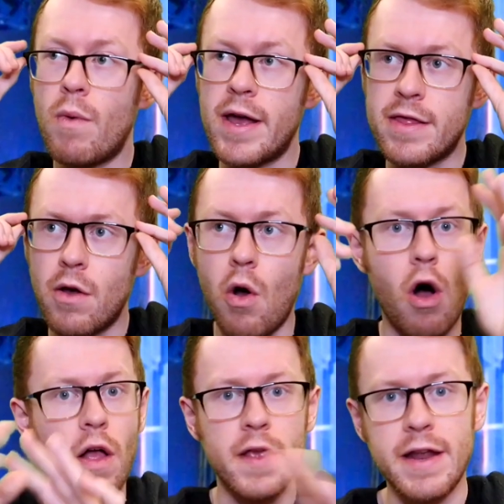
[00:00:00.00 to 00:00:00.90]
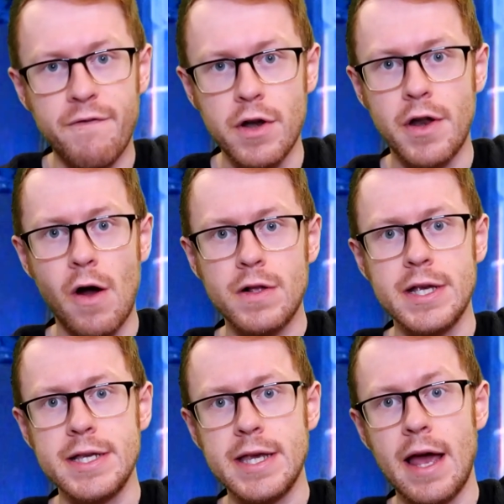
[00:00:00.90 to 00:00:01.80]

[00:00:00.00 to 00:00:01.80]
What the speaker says: with all the different Doctors,